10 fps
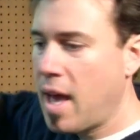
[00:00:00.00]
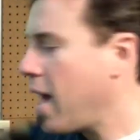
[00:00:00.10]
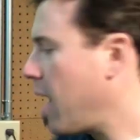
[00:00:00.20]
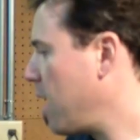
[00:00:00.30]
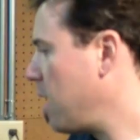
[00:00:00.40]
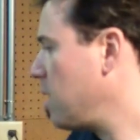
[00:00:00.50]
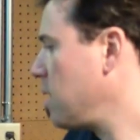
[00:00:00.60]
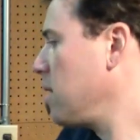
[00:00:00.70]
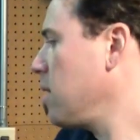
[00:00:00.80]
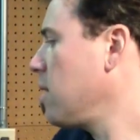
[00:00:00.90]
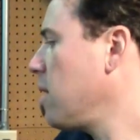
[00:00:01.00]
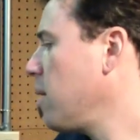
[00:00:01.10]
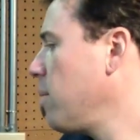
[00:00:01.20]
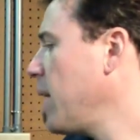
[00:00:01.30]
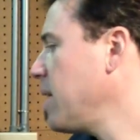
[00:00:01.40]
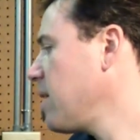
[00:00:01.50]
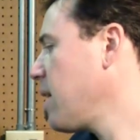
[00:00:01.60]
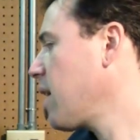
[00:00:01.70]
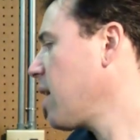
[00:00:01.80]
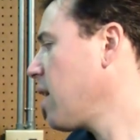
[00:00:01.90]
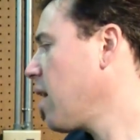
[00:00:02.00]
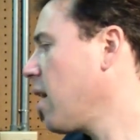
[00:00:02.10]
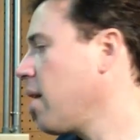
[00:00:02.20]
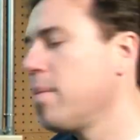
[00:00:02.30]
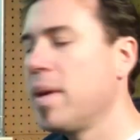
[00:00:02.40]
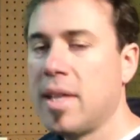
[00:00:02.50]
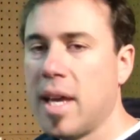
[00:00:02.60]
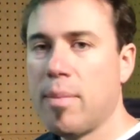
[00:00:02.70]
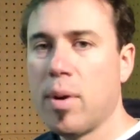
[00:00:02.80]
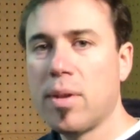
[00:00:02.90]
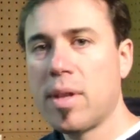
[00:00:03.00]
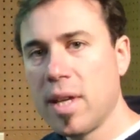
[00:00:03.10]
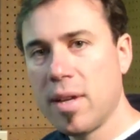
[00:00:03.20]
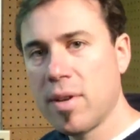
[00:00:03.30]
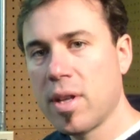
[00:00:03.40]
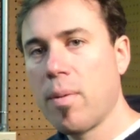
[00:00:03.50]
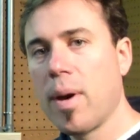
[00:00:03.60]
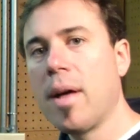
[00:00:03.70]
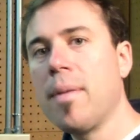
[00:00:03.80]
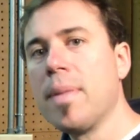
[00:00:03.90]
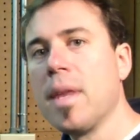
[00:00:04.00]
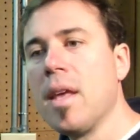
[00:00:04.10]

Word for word: and the basic, um, they both clean really well.